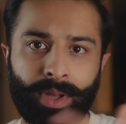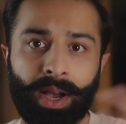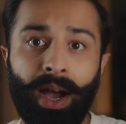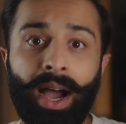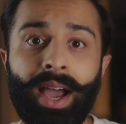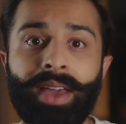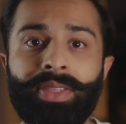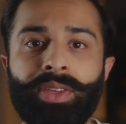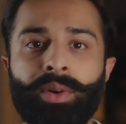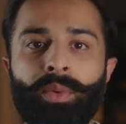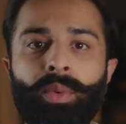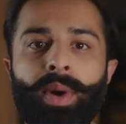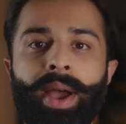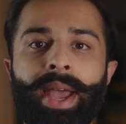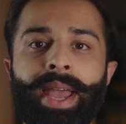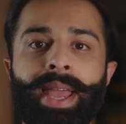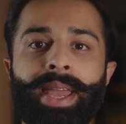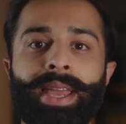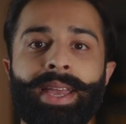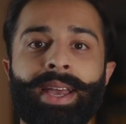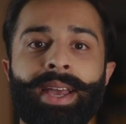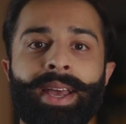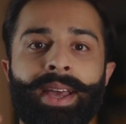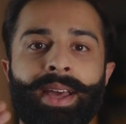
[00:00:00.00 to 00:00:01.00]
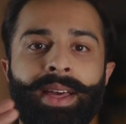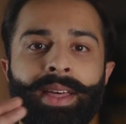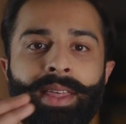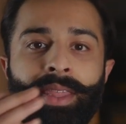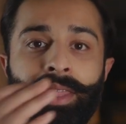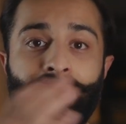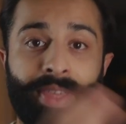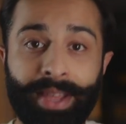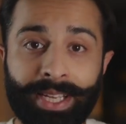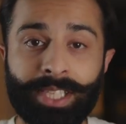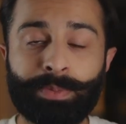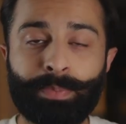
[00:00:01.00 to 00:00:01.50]
Either way,
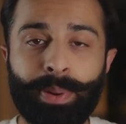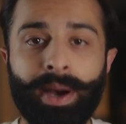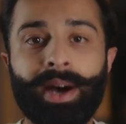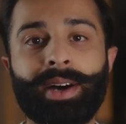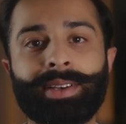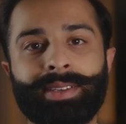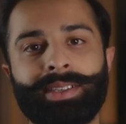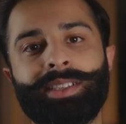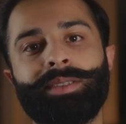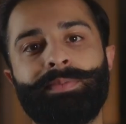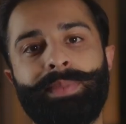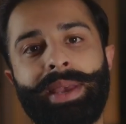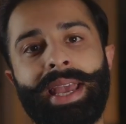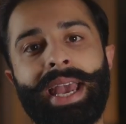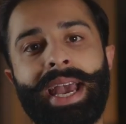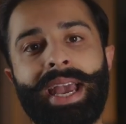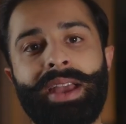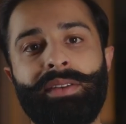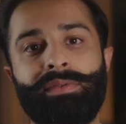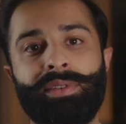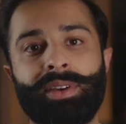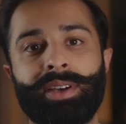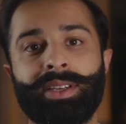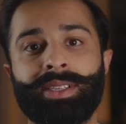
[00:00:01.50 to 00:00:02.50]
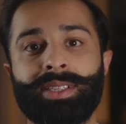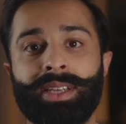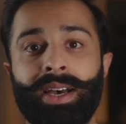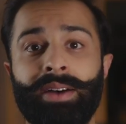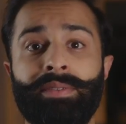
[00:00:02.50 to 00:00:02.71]
this person's behaviors